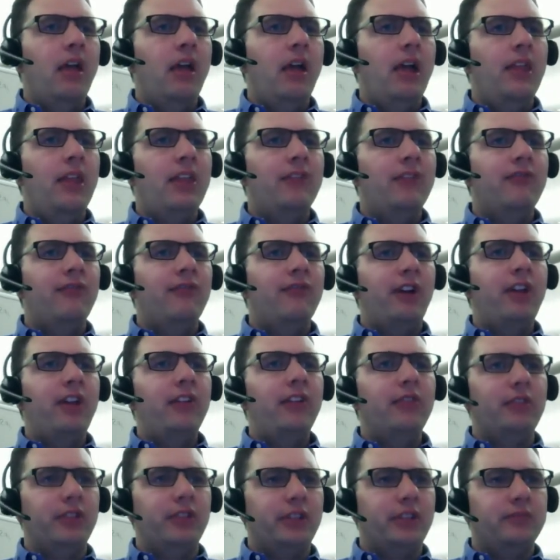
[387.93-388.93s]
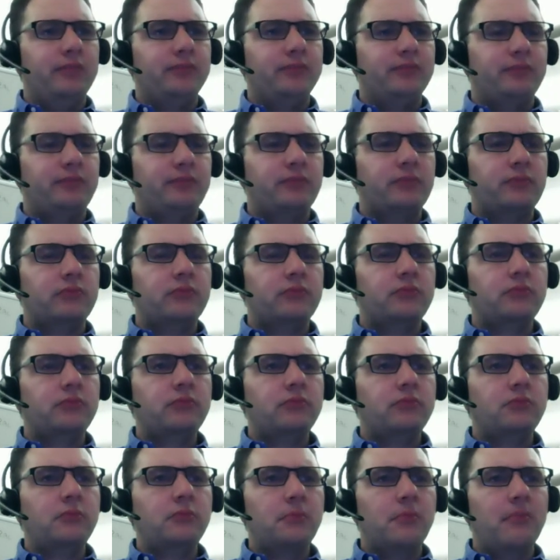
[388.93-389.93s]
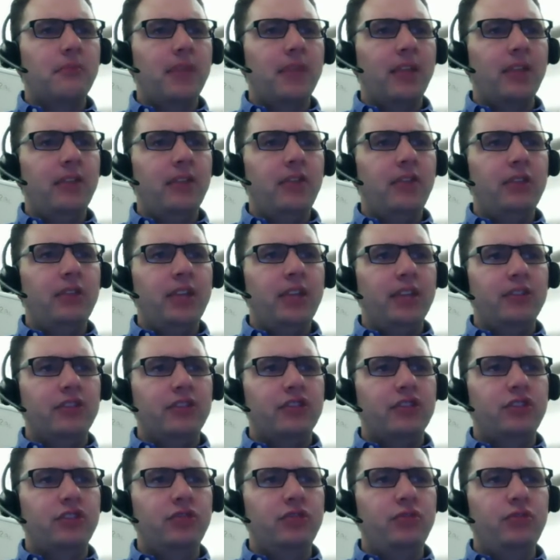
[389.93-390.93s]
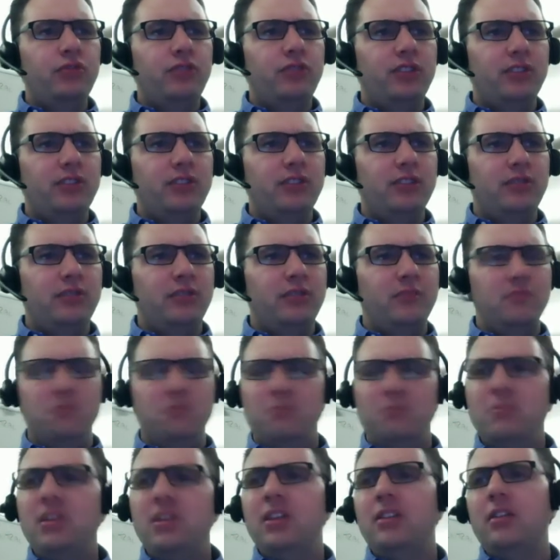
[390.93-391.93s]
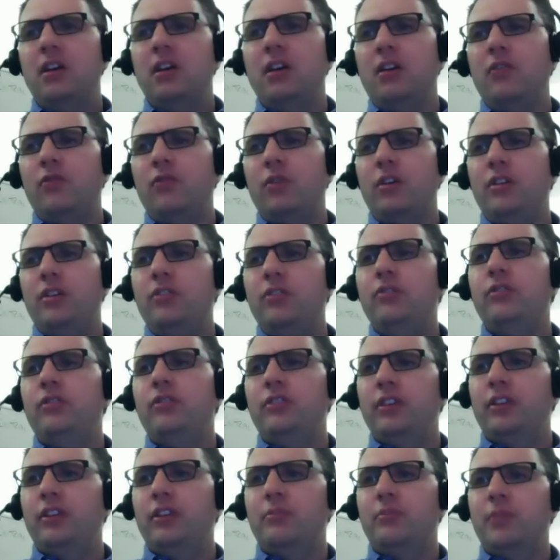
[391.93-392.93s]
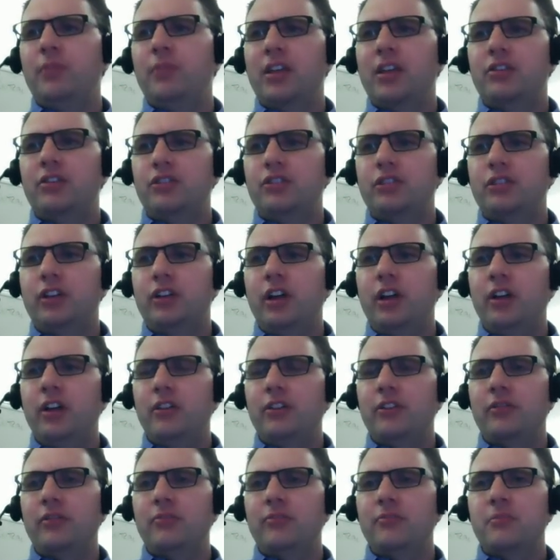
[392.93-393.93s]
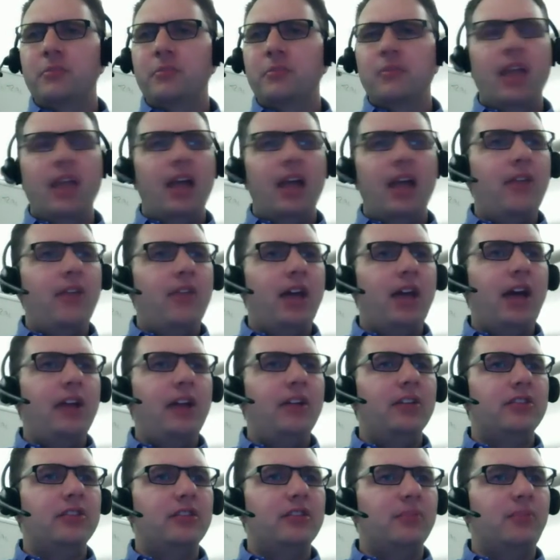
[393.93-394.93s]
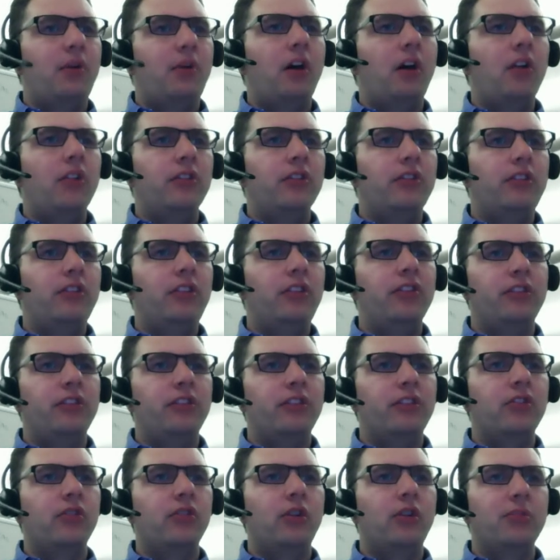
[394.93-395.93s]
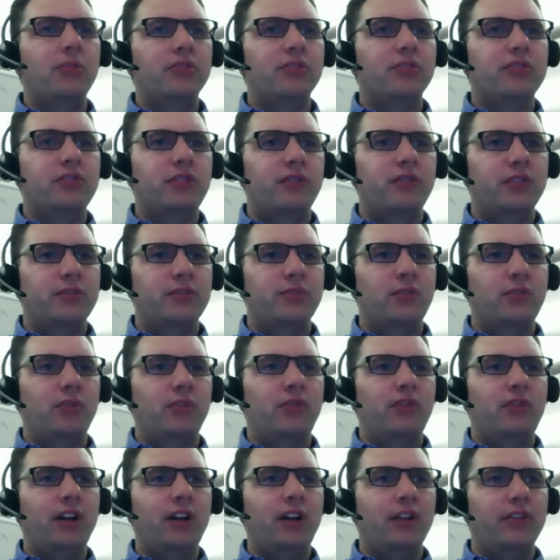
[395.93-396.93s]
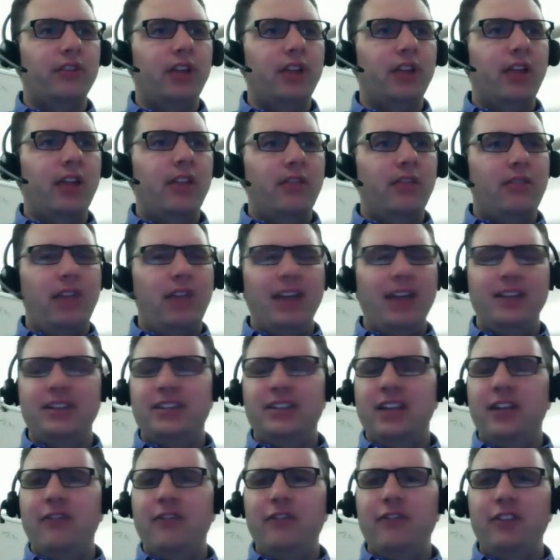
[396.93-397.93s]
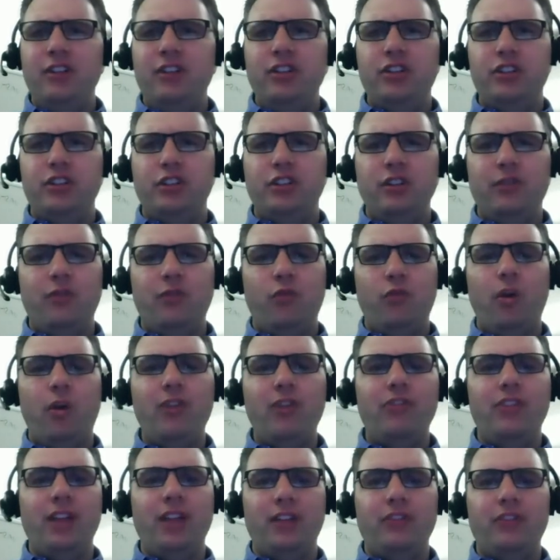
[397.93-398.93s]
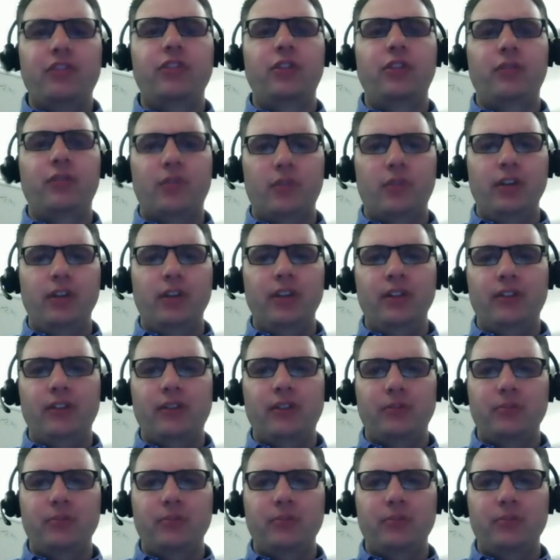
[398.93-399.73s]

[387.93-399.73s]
And then finally, you get to the meat of what UCS Manager does, and that is the policies and the global service profiles, that definition of what that server is.